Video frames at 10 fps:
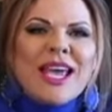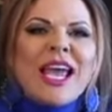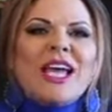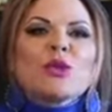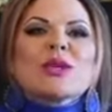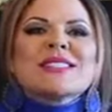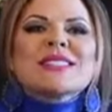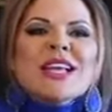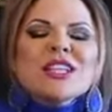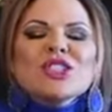It was
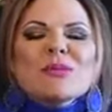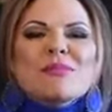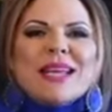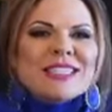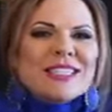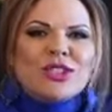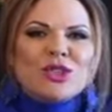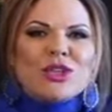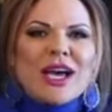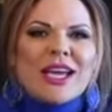such a blessing
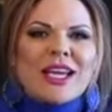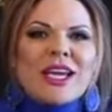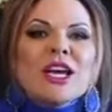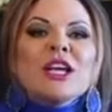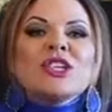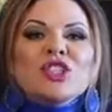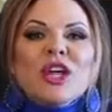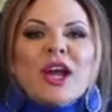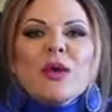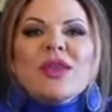today
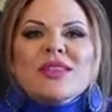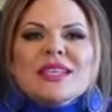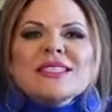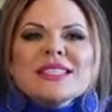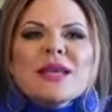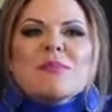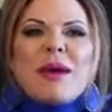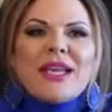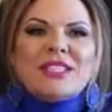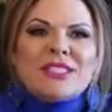sharing this
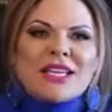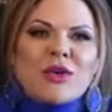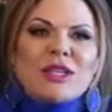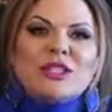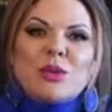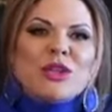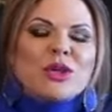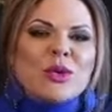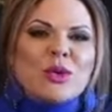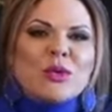Impact series with
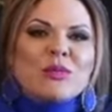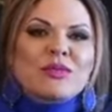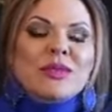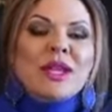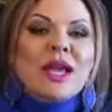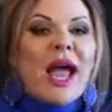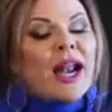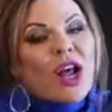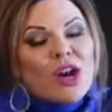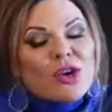you,
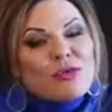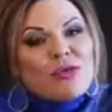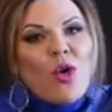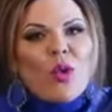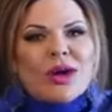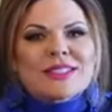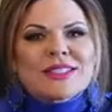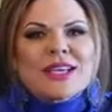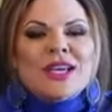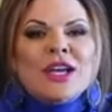and I look forward
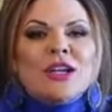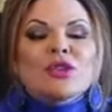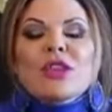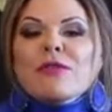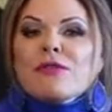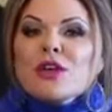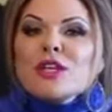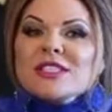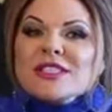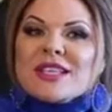to the
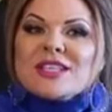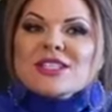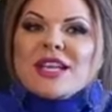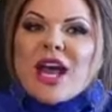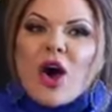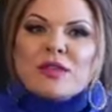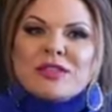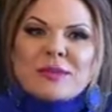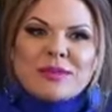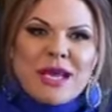first Thursday of
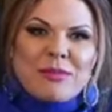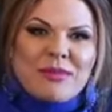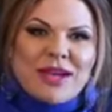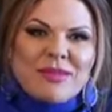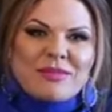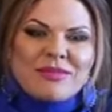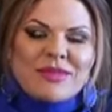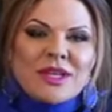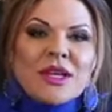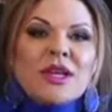September.
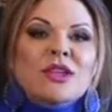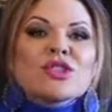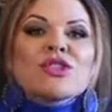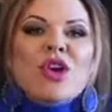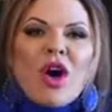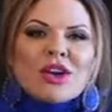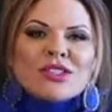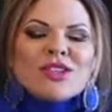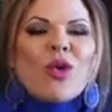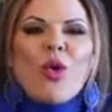To
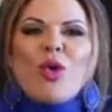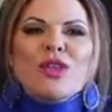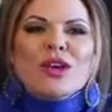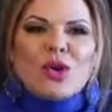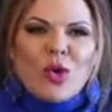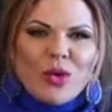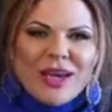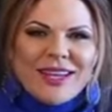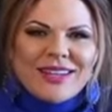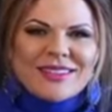God all the
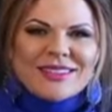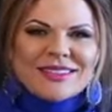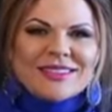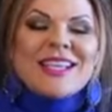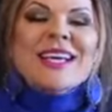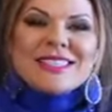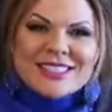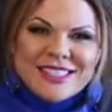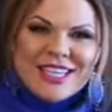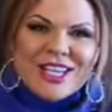glory.
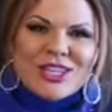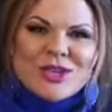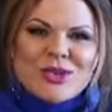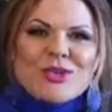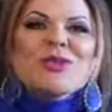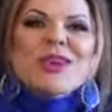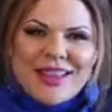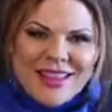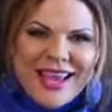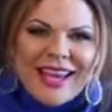See you
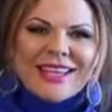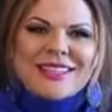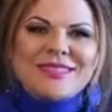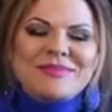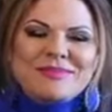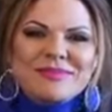then.